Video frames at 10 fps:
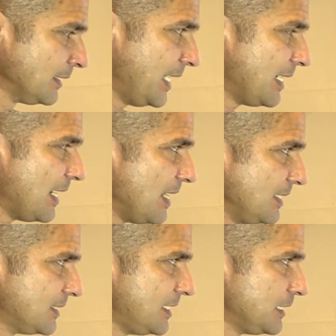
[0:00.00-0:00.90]
They
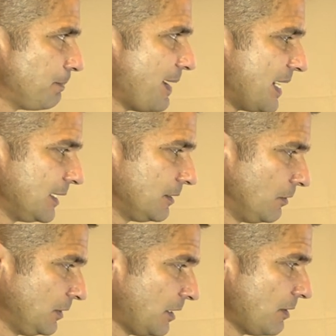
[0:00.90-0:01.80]
analyzed this pattern
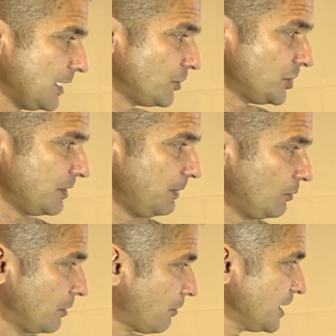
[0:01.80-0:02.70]
on the relationship
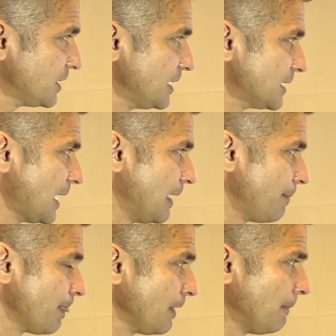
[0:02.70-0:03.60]
between richness
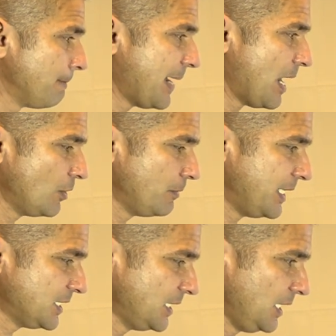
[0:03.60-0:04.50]
and
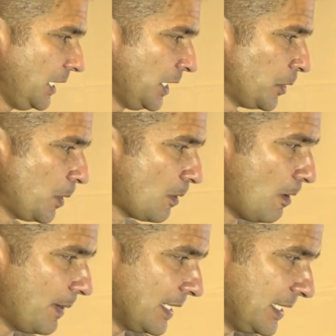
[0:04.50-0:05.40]
biodiversity in
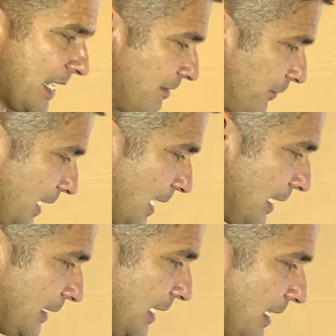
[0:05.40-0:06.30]
Europe and in Africa,
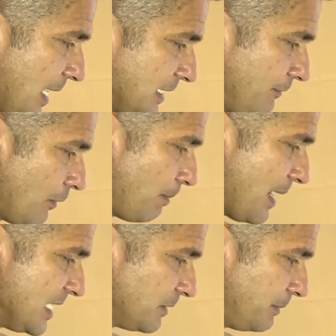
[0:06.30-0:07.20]
and they analyzed it for
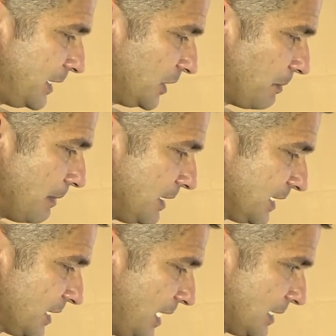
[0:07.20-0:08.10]
plants, birds, mammals,
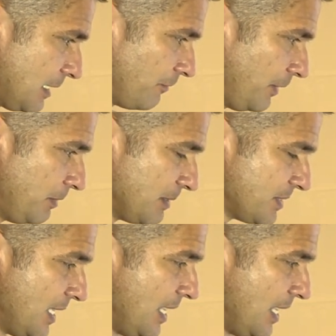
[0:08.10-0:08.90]
snakes, and amphibians.